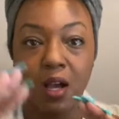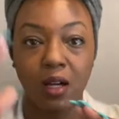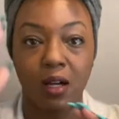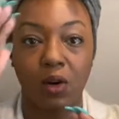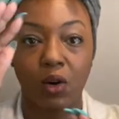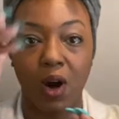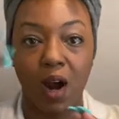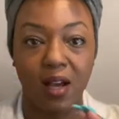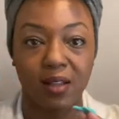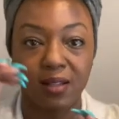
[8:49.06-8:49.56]

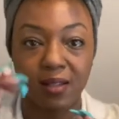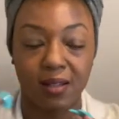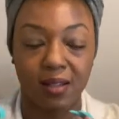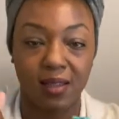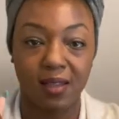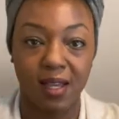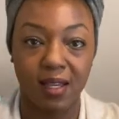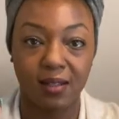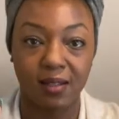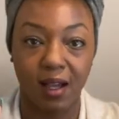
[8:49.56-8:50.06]
cross the
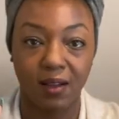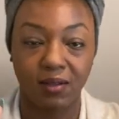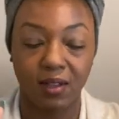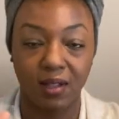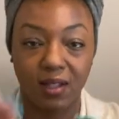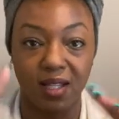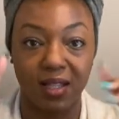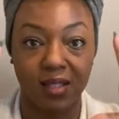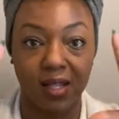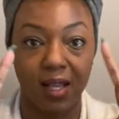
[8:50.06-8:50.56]
things off the
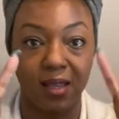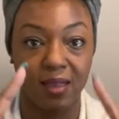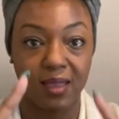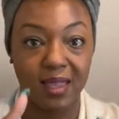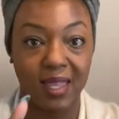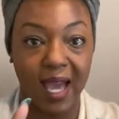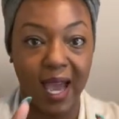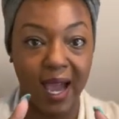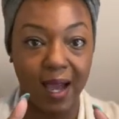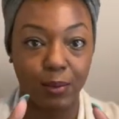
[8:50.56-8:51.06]
list
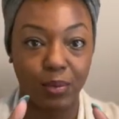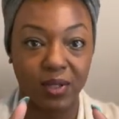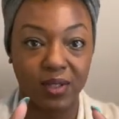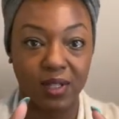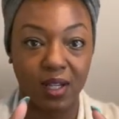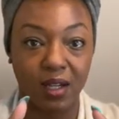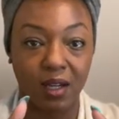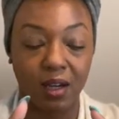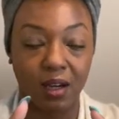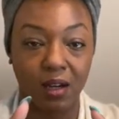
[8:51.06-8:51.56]
in that
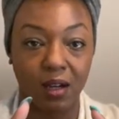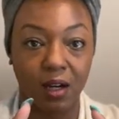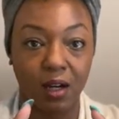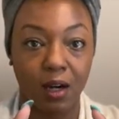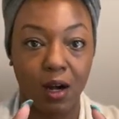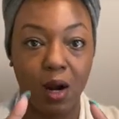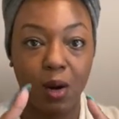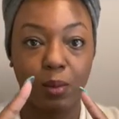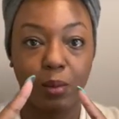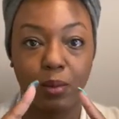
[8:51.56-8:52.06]

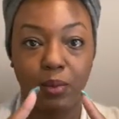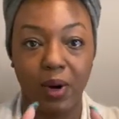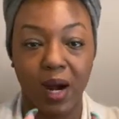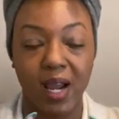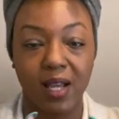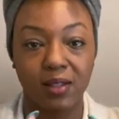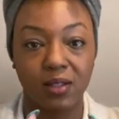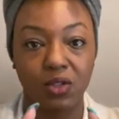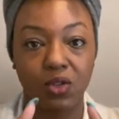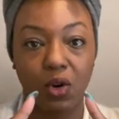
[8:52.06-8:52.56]
particular
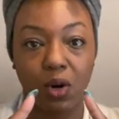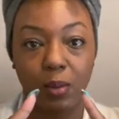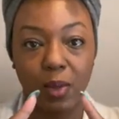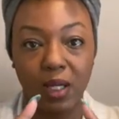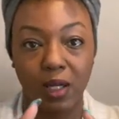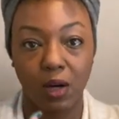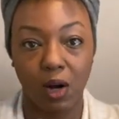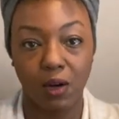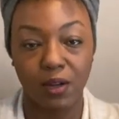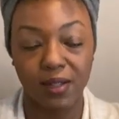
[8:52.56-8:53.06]

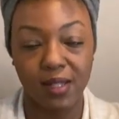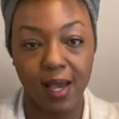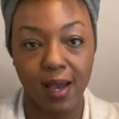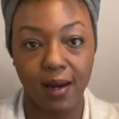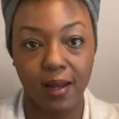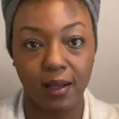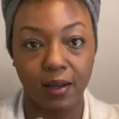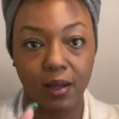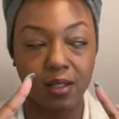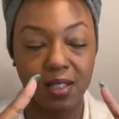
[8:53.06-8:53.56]
brainstorming goal
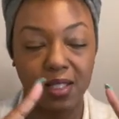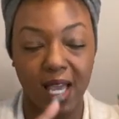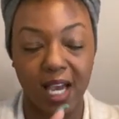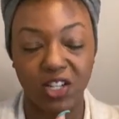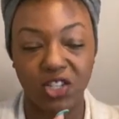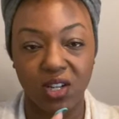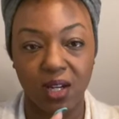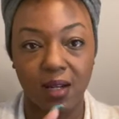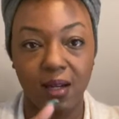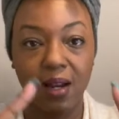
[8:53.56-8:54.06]
setting
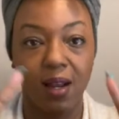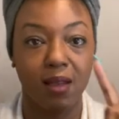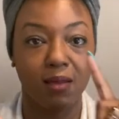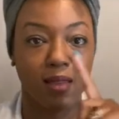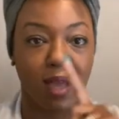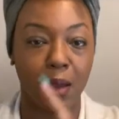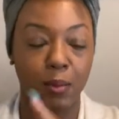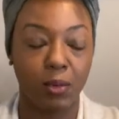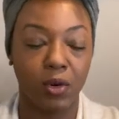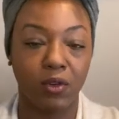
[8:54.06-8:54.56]
session,
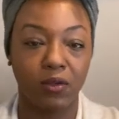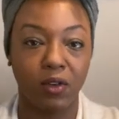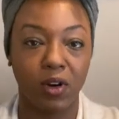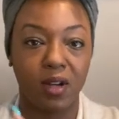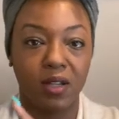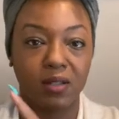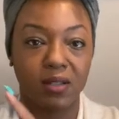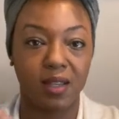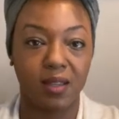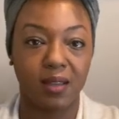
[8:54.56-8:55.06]
they move
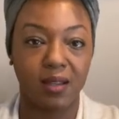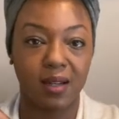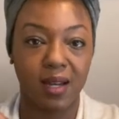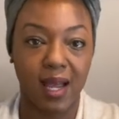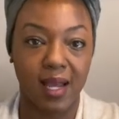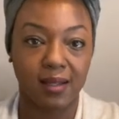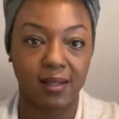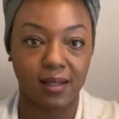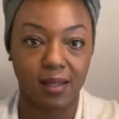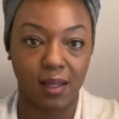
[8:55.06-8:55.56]
on to the
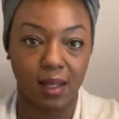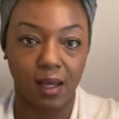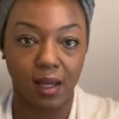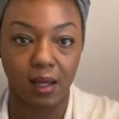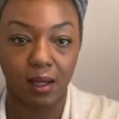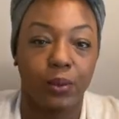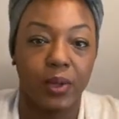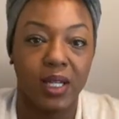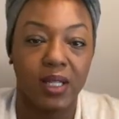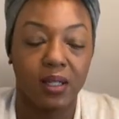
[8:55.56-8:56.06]
next
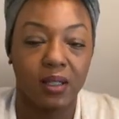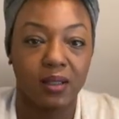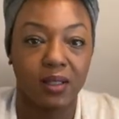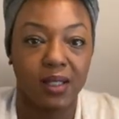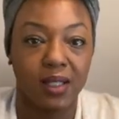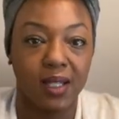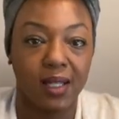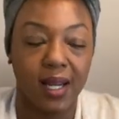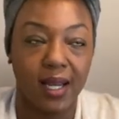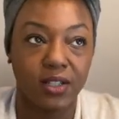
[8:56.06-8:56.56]
thing. When you're
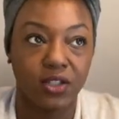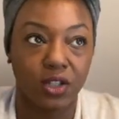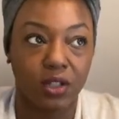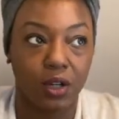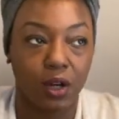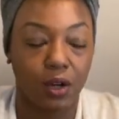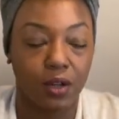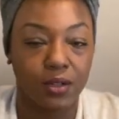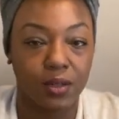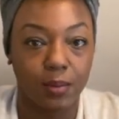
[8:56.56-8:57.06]
looking at your
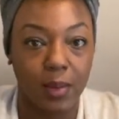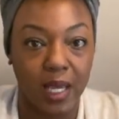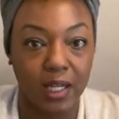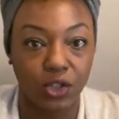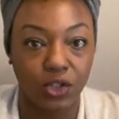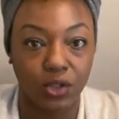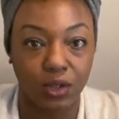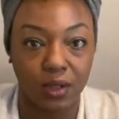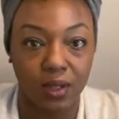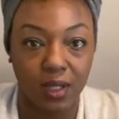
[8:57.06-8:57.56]
goals, make
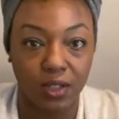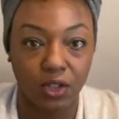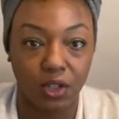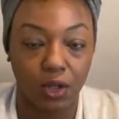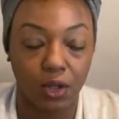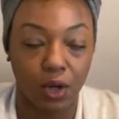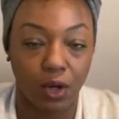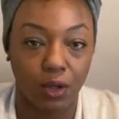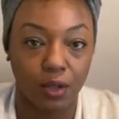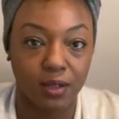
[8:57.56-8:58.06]
sure that
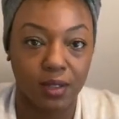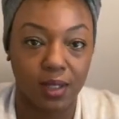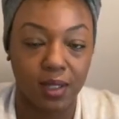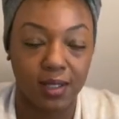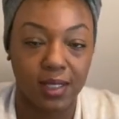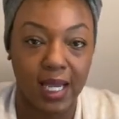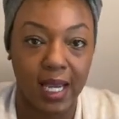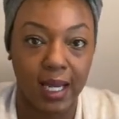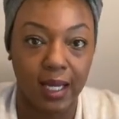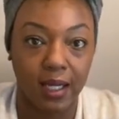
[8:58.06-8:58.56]
your goals
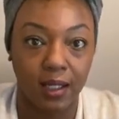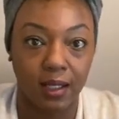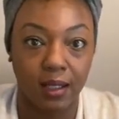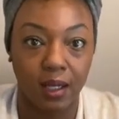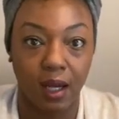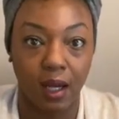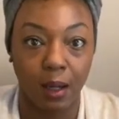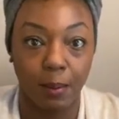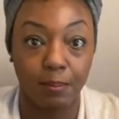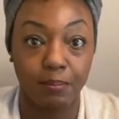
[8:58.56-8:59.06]
contain
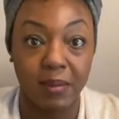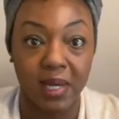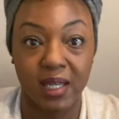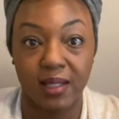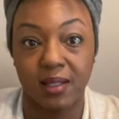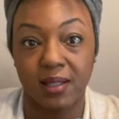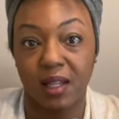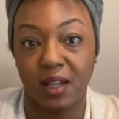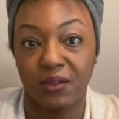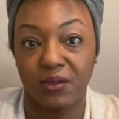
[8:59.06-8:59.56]
a
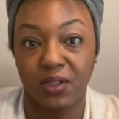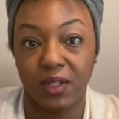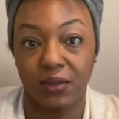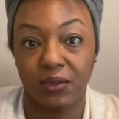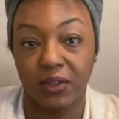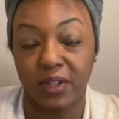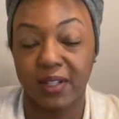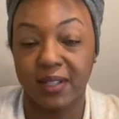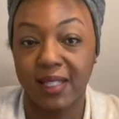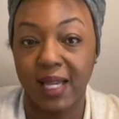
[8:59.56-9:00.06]
mix of
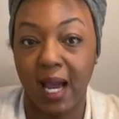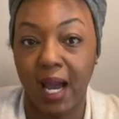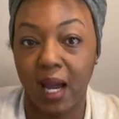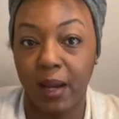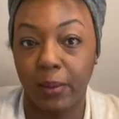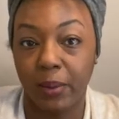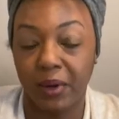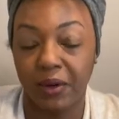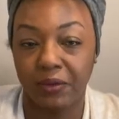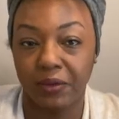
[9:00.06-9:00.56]
different
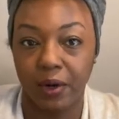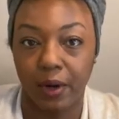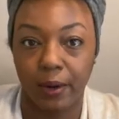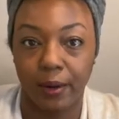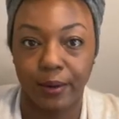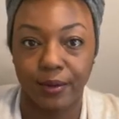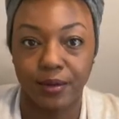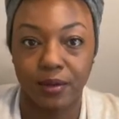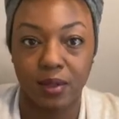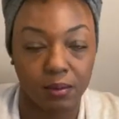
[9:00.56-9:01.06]
type of
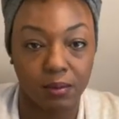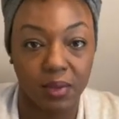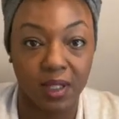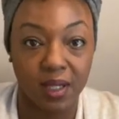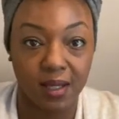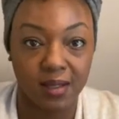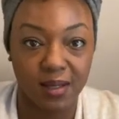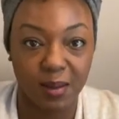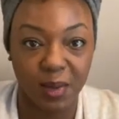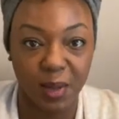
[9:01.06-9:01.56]
goals.
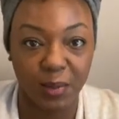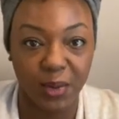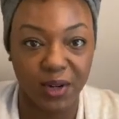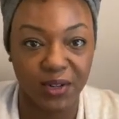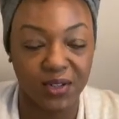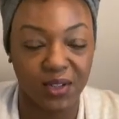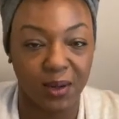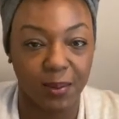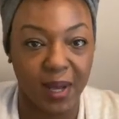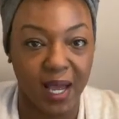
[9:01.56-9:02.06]
Because I'm a
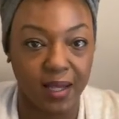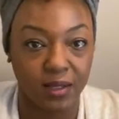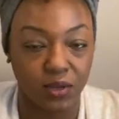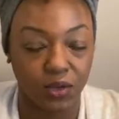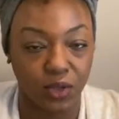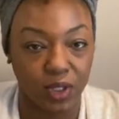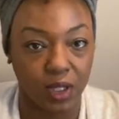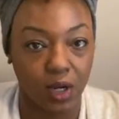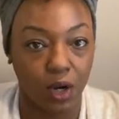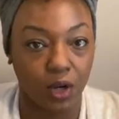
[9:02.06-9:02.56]
personal
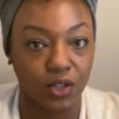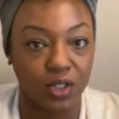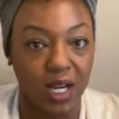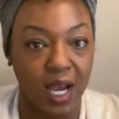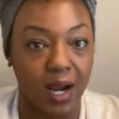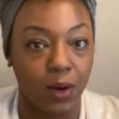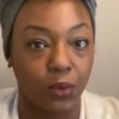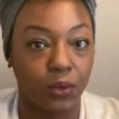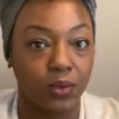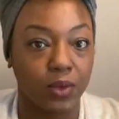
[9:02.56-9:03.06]
mastery coach,
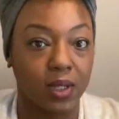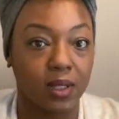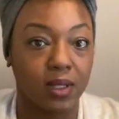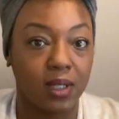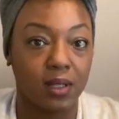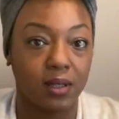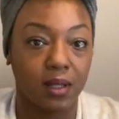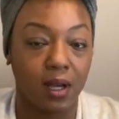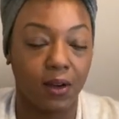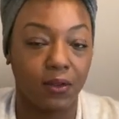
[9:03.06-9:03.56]
I
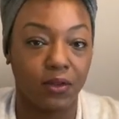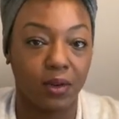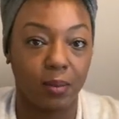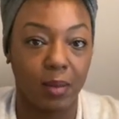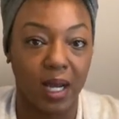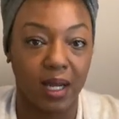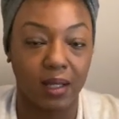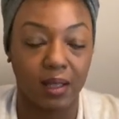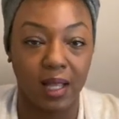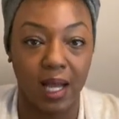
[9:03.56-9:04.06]
really love for
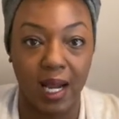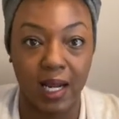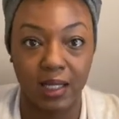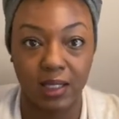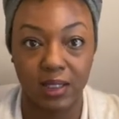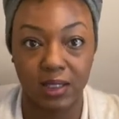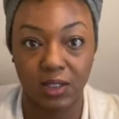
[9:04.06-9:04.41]
my clients